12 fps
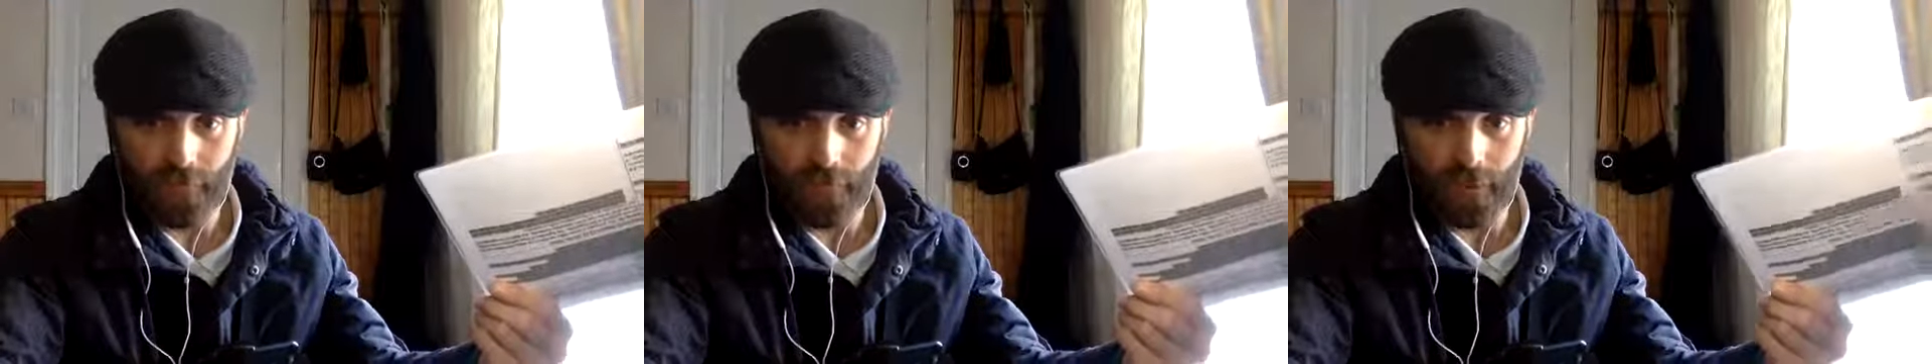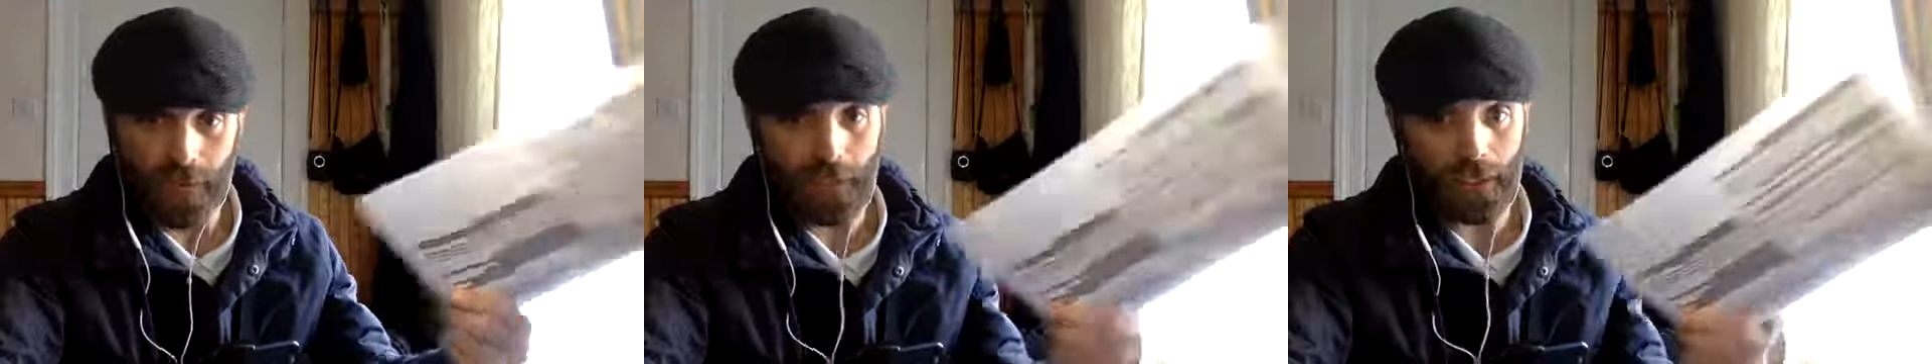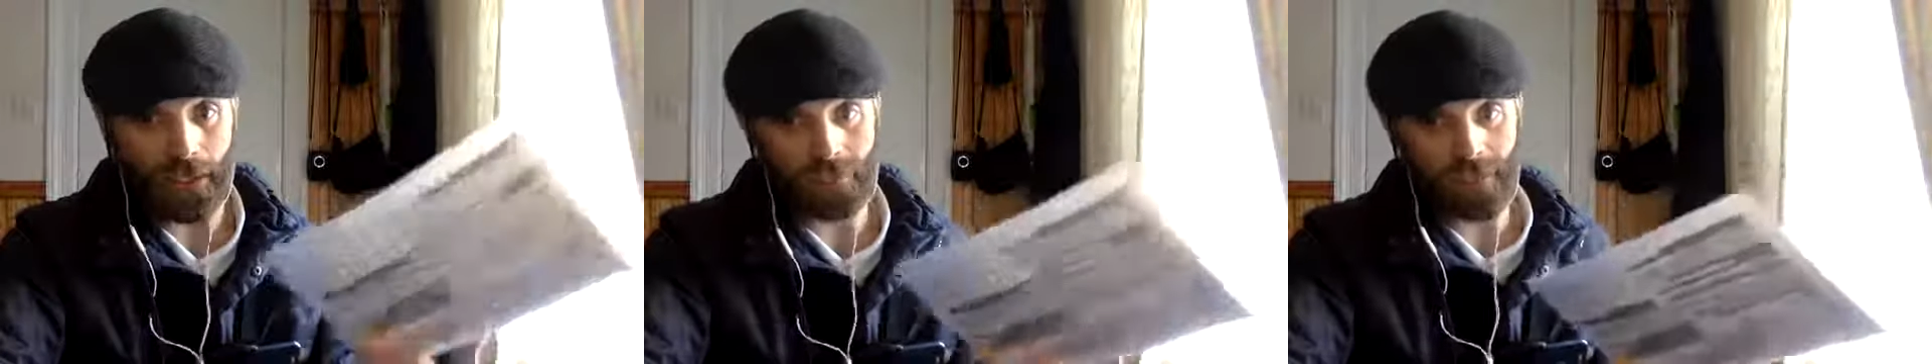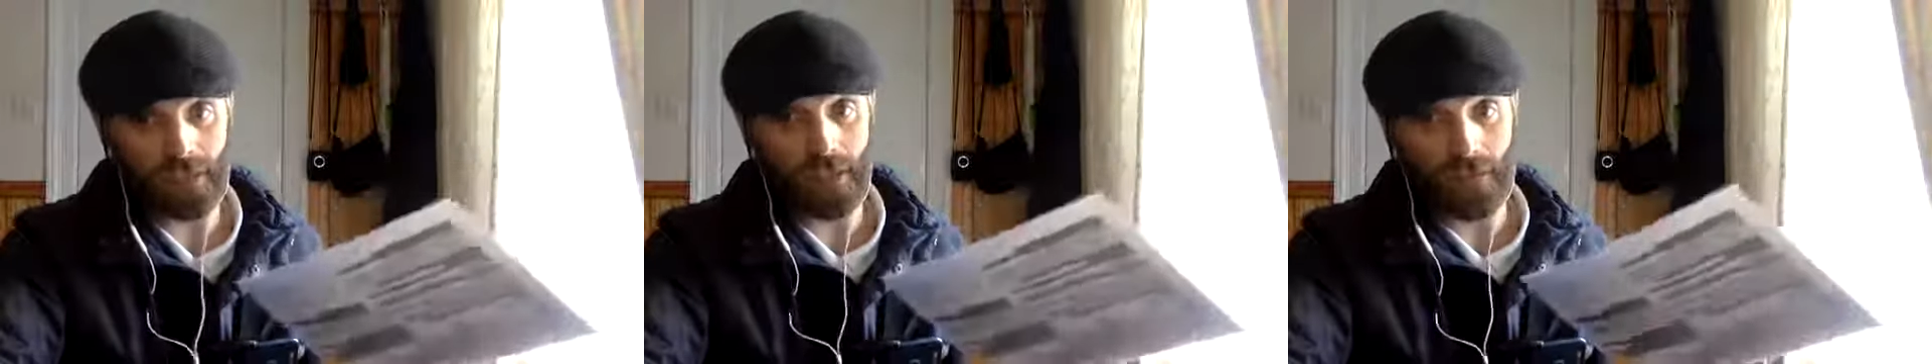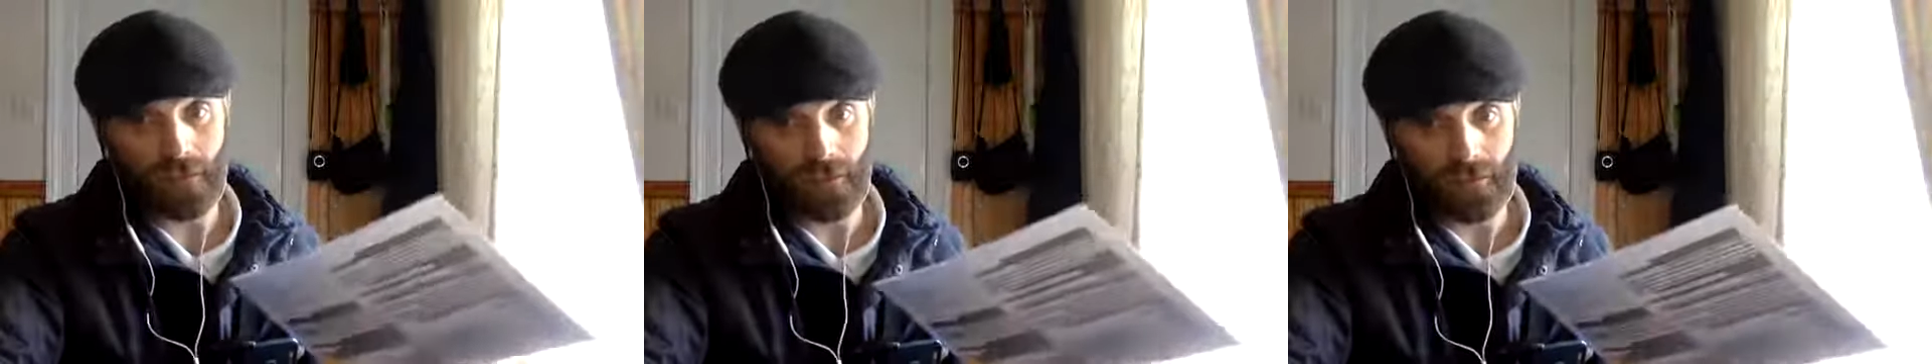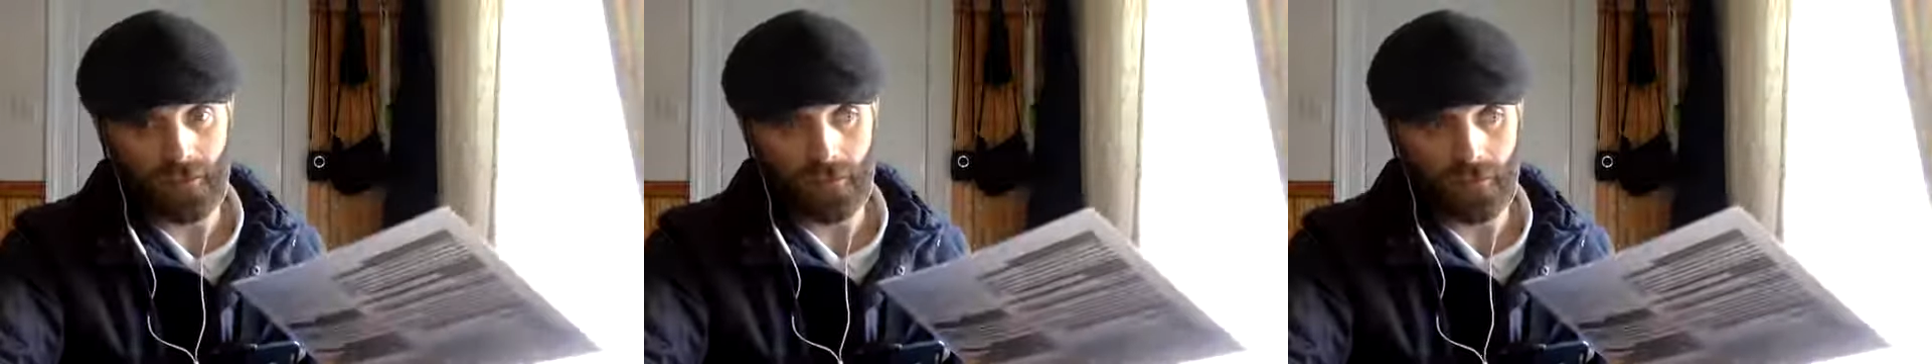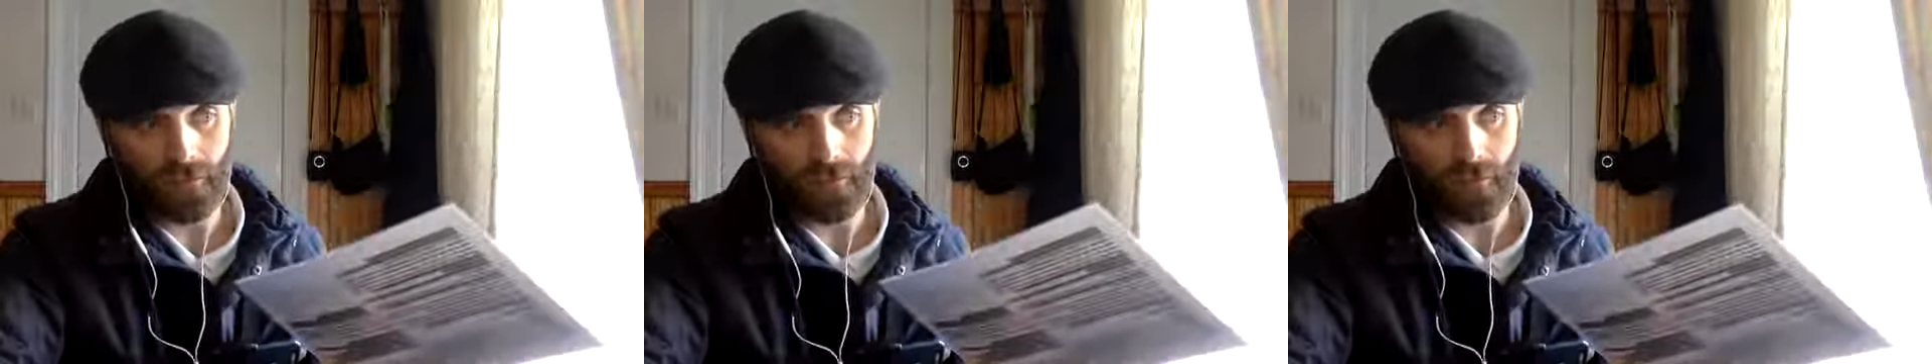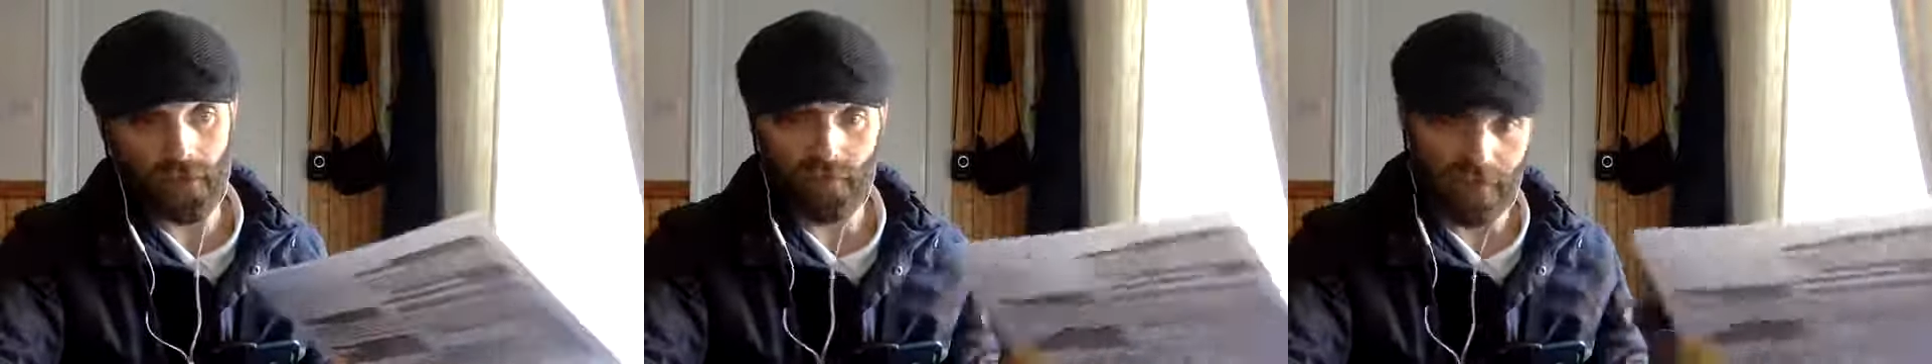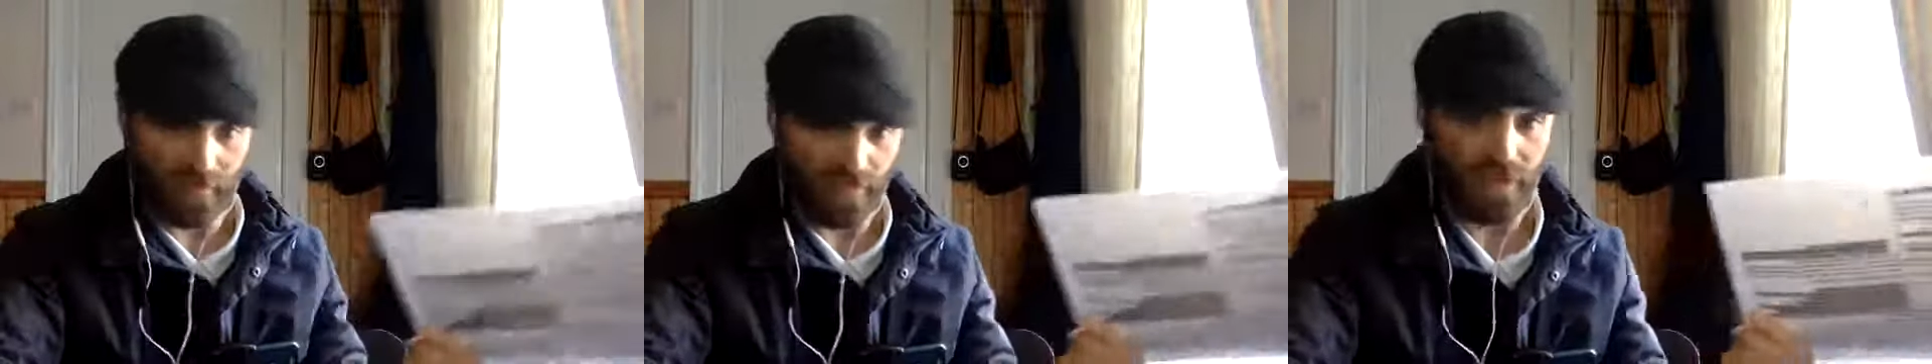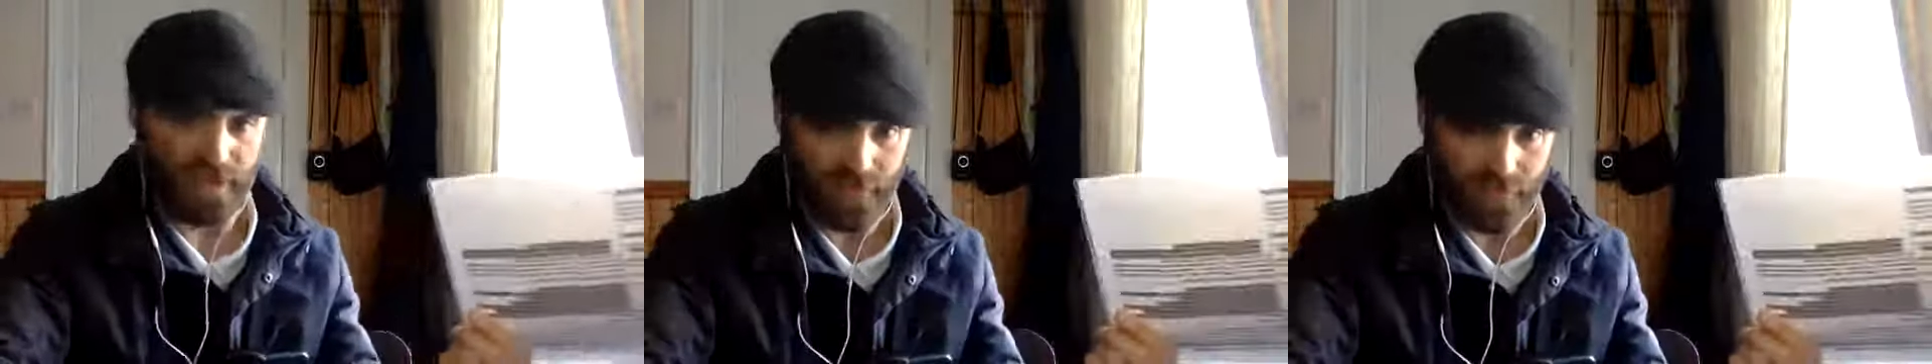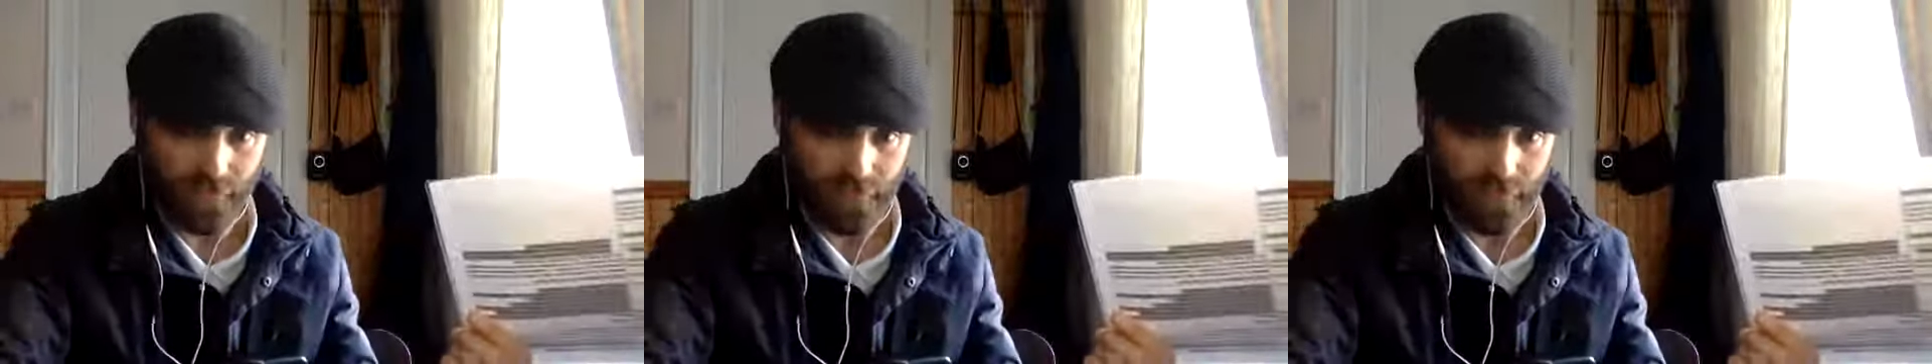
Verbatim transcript: than I can be when I'm in prison.